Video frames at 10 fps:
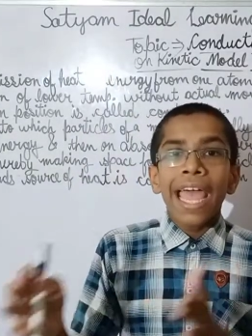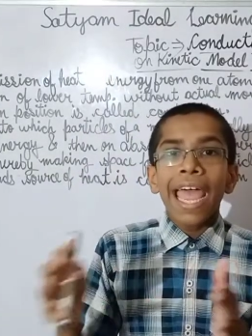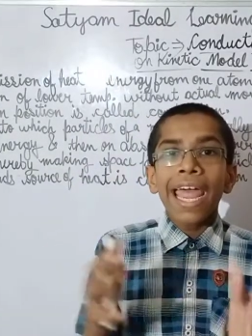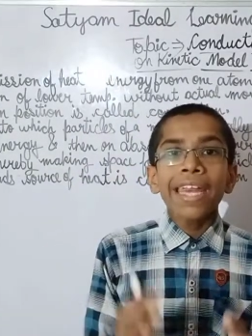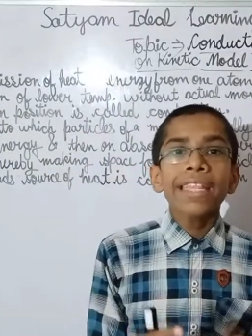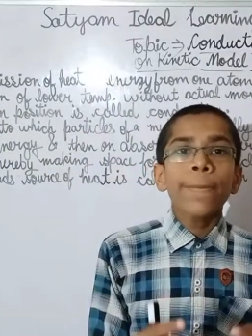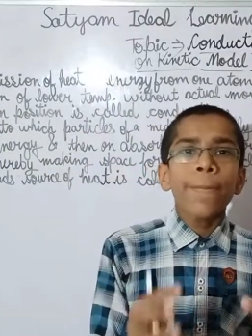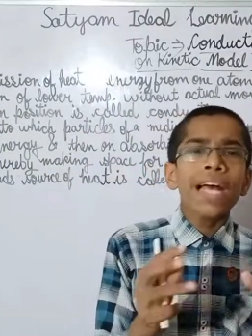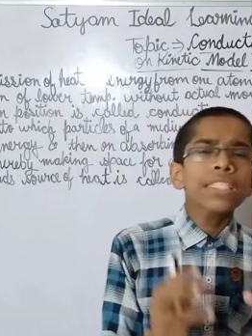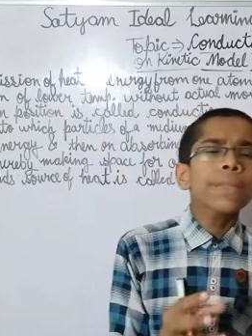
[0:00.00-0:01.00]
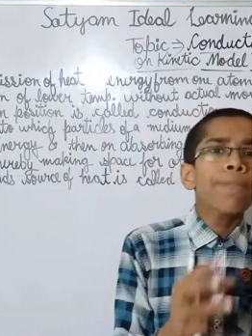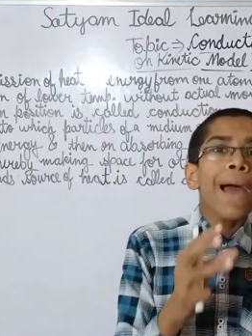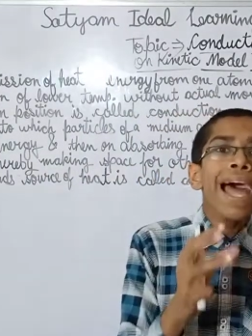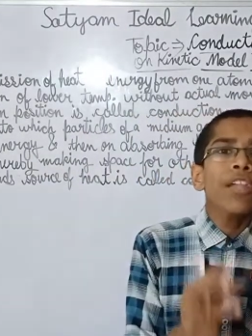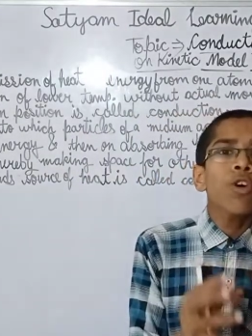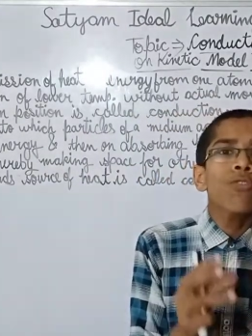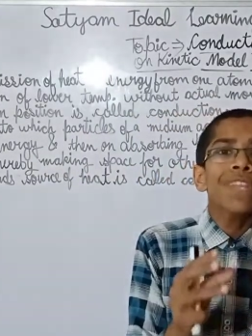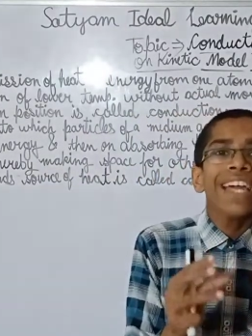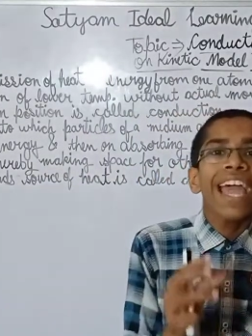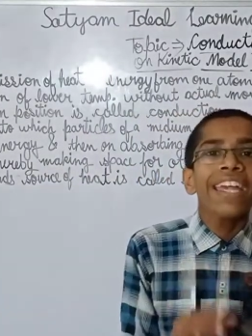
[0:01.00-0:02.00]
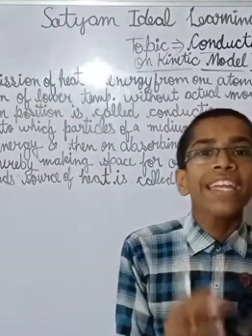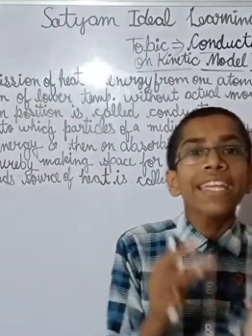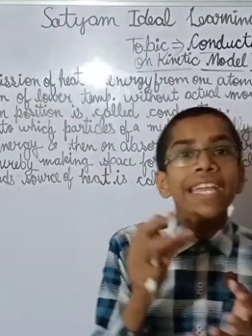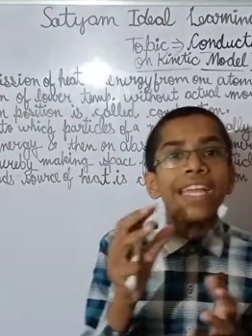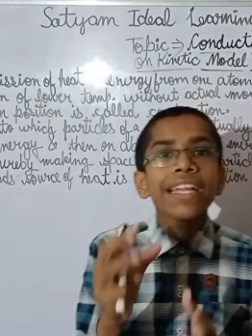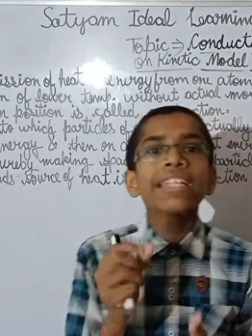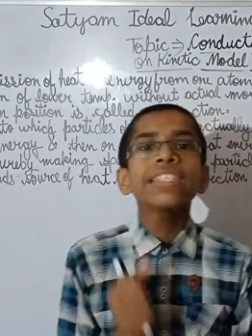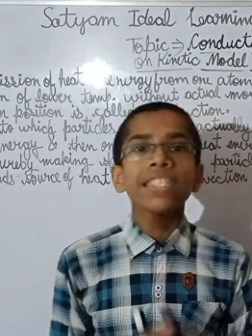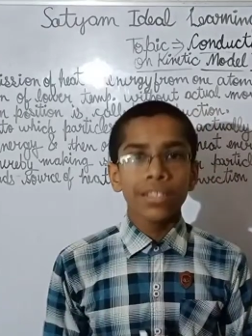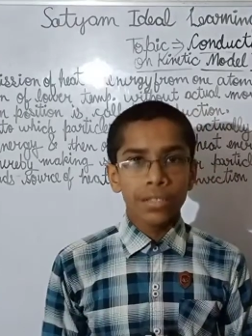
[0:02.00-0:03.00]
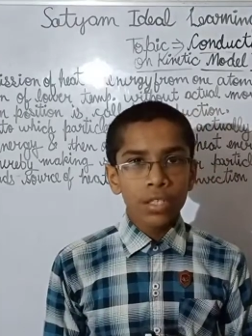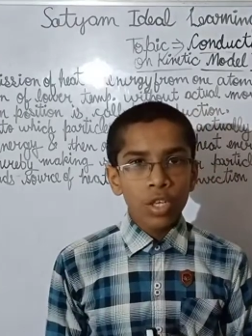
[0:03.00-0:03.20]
and they pass a part of the kinetic energy